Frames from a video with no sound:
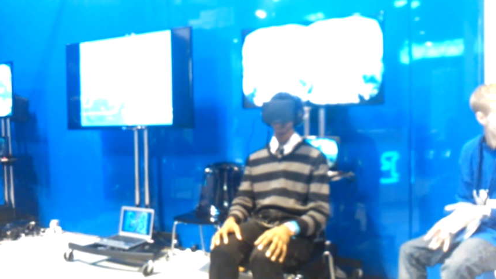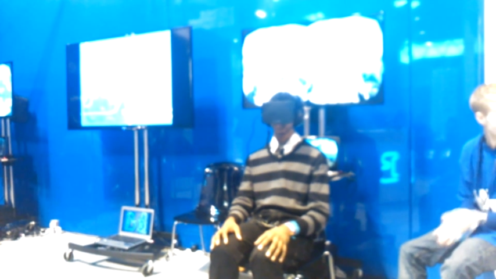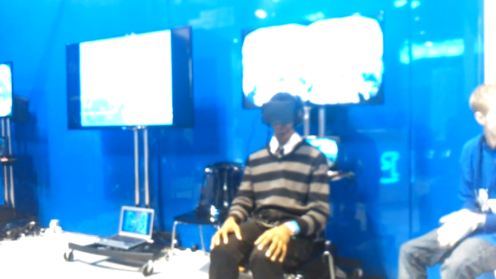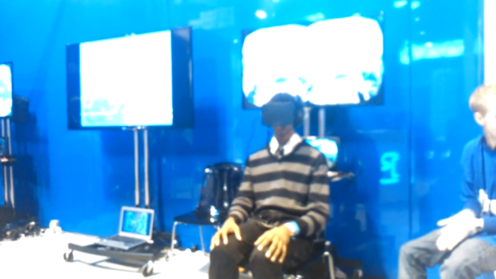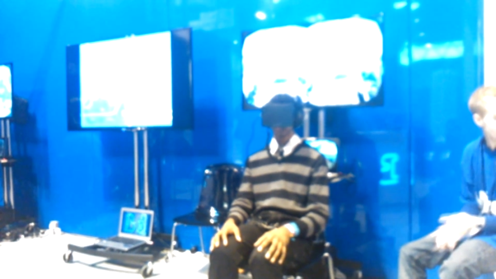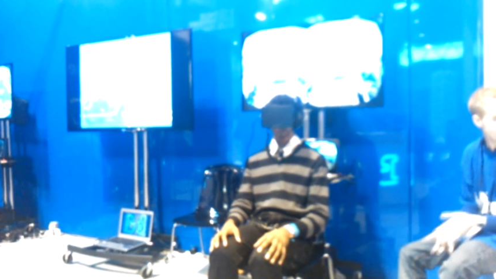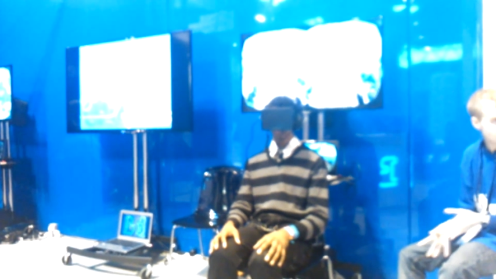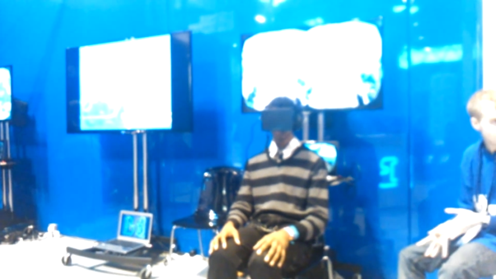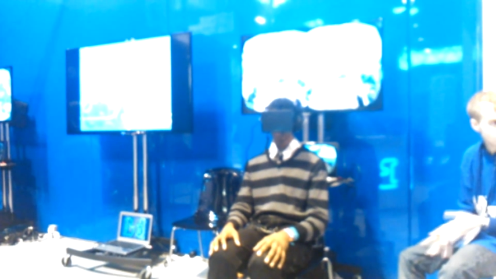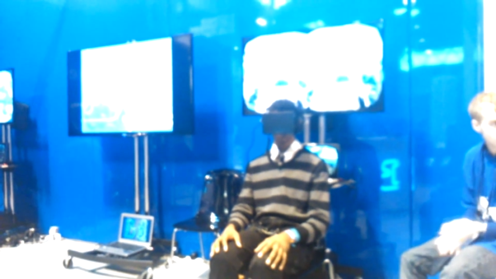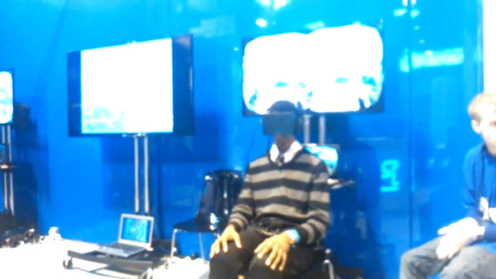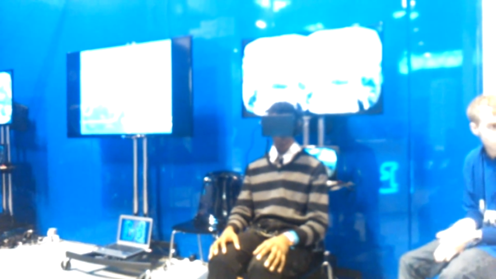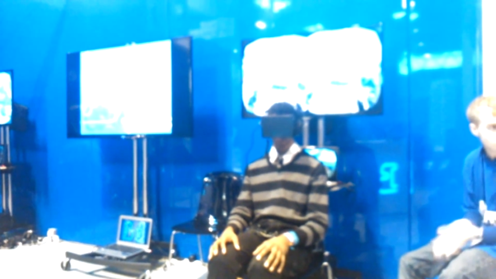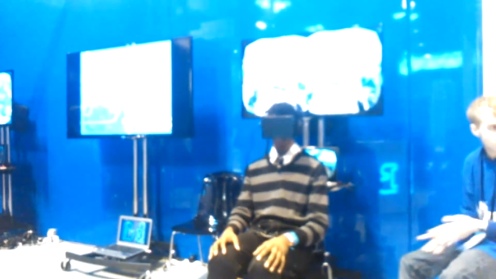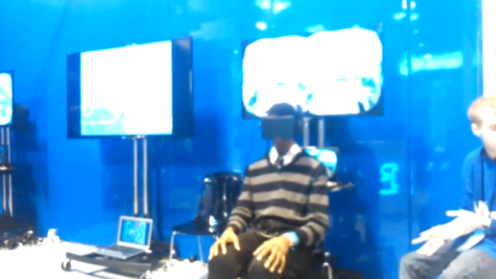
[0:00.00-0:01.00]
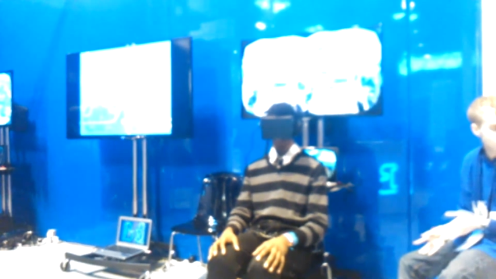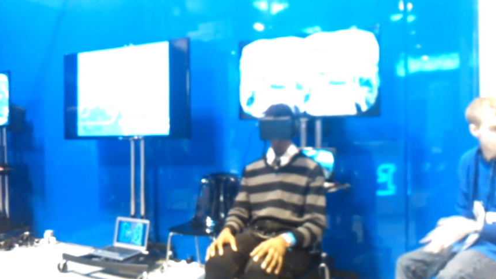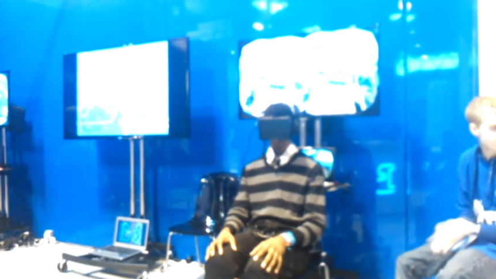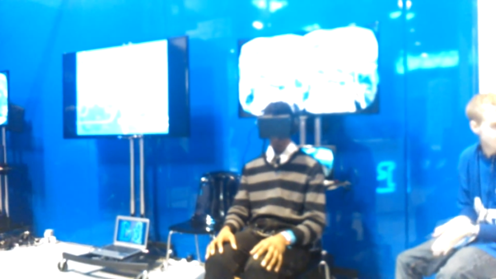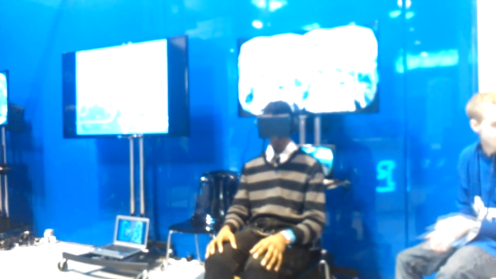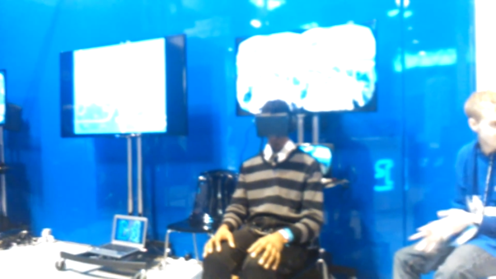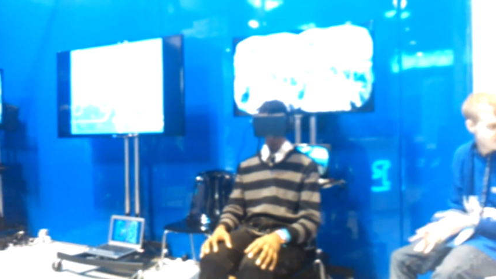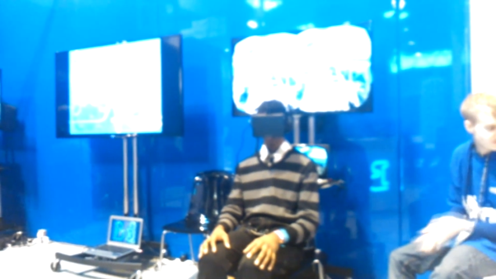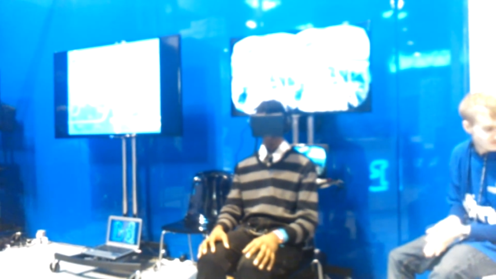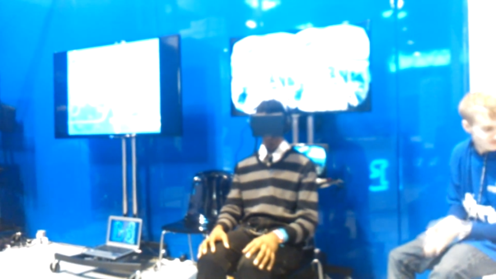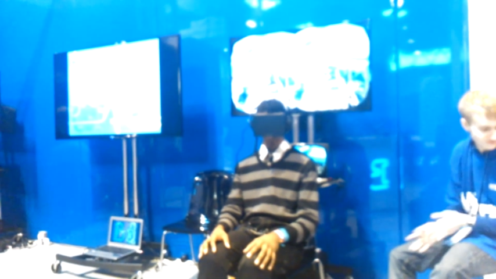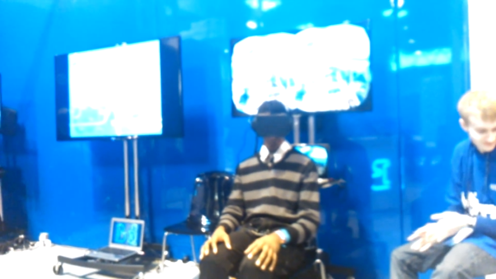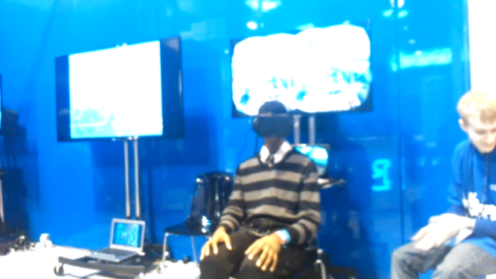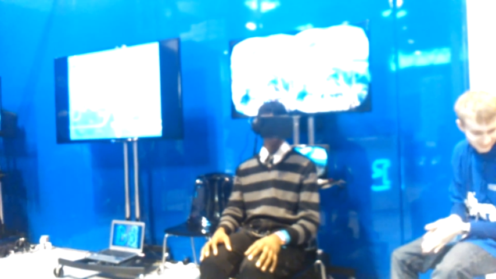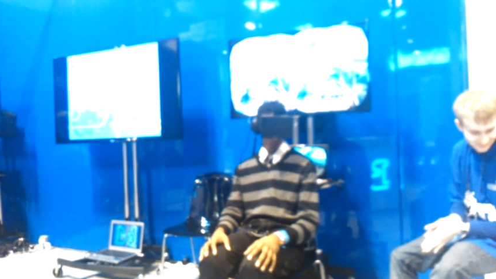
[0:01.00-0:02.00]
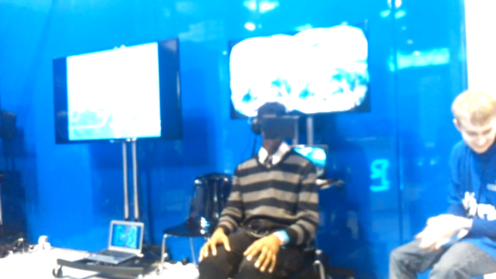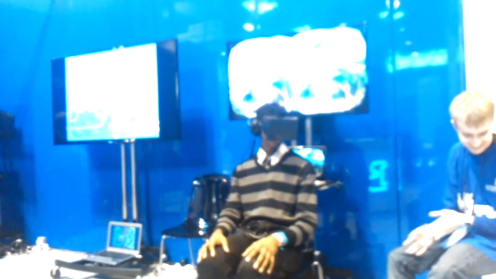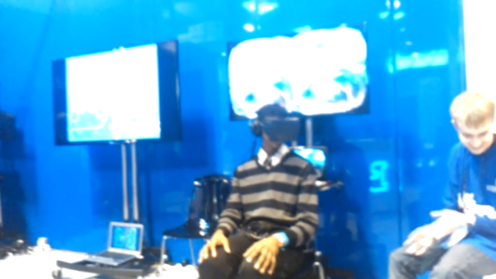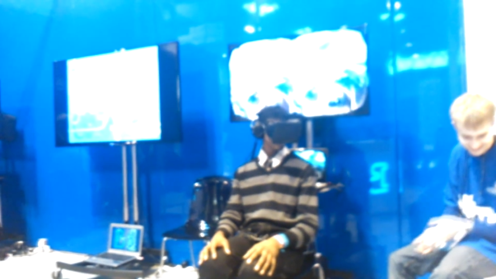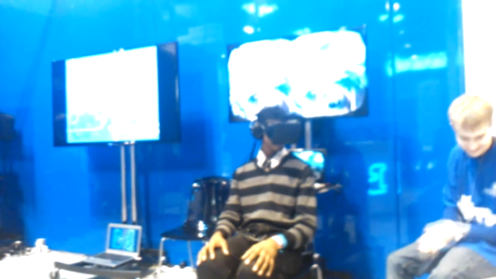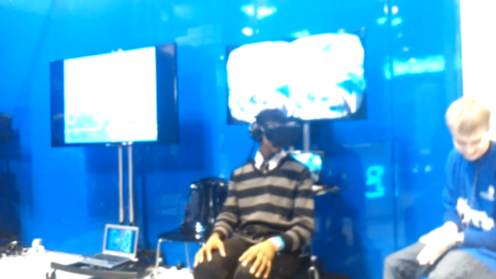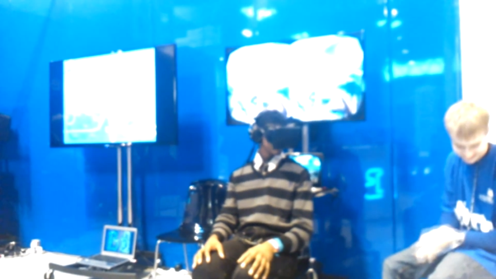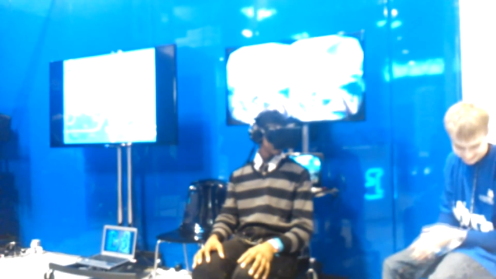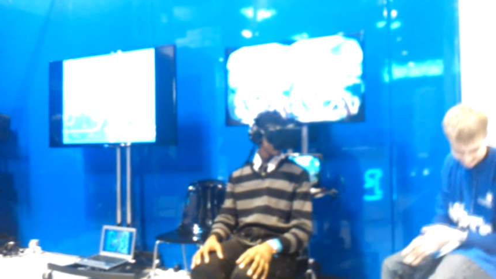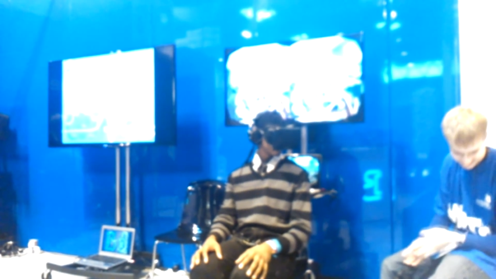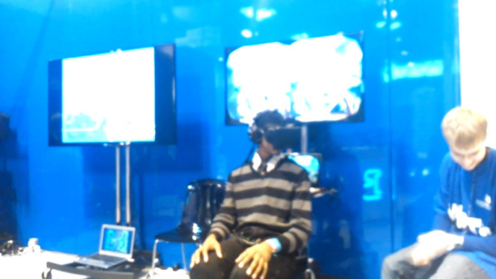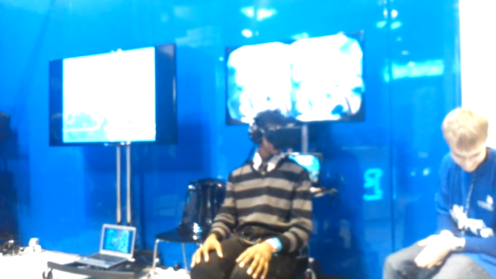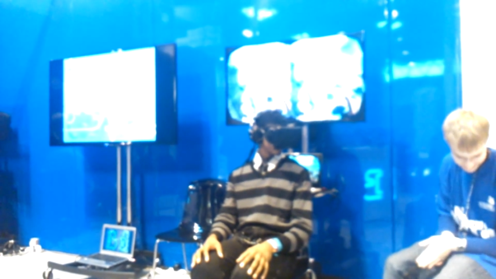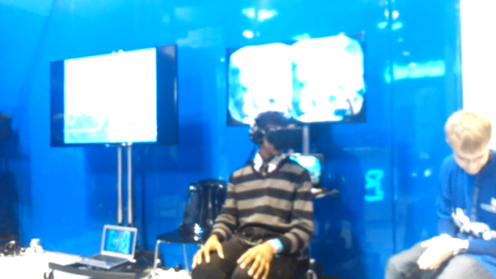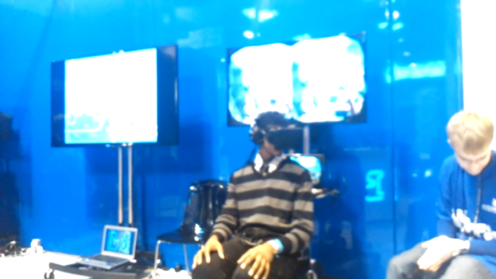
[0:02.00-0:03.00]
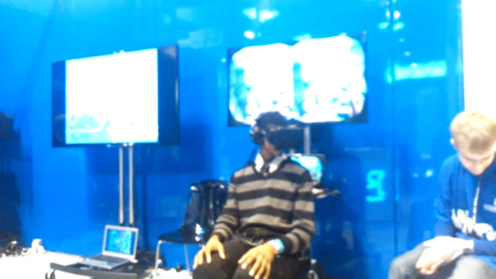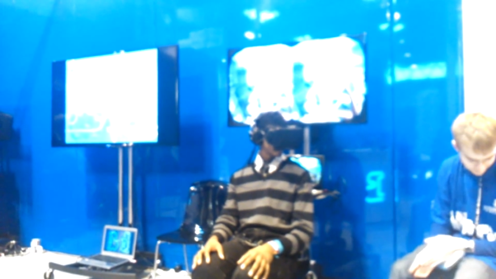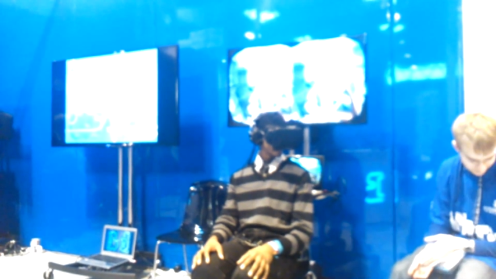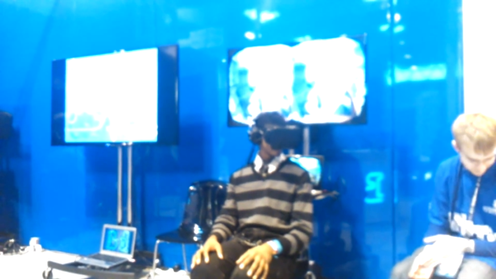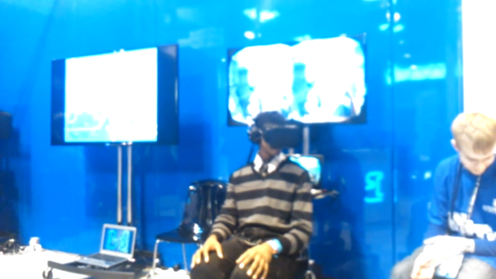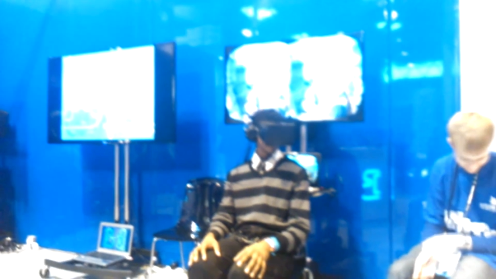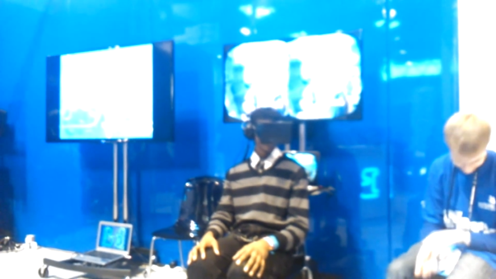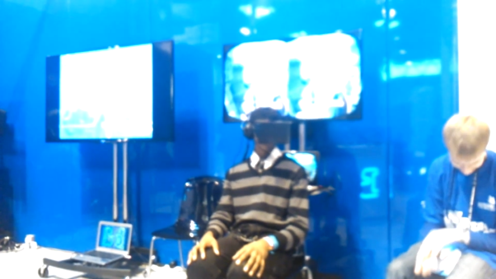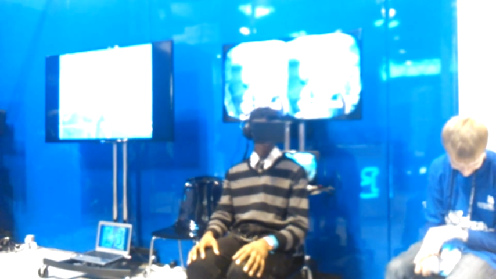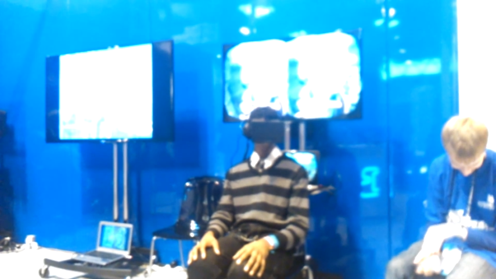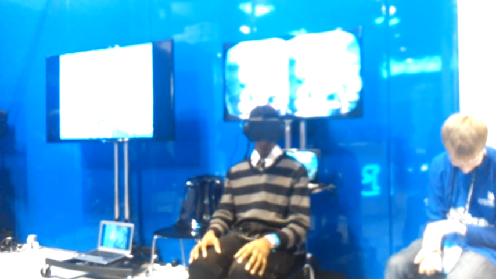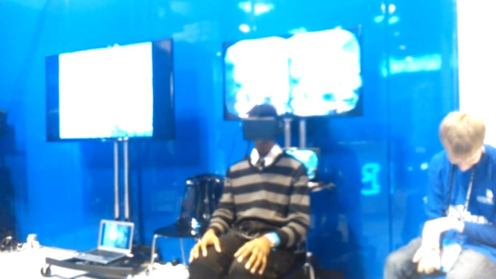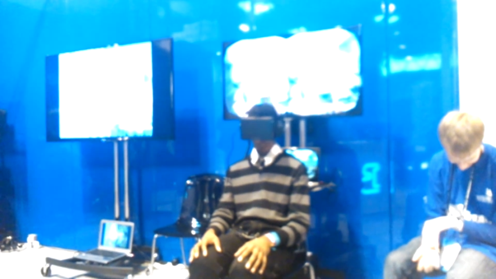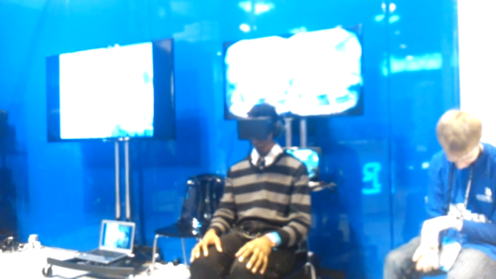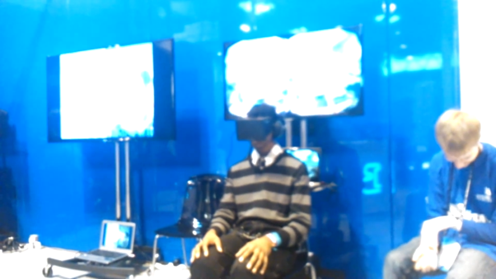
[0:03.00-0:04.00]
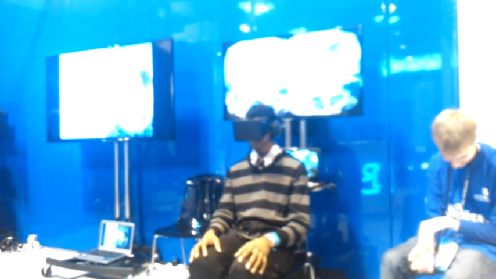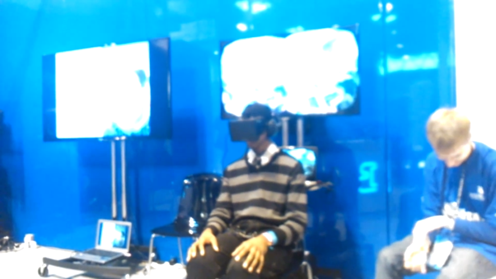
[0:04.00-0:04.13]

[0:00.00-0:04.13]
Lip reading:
Nobody's mouth can be seen.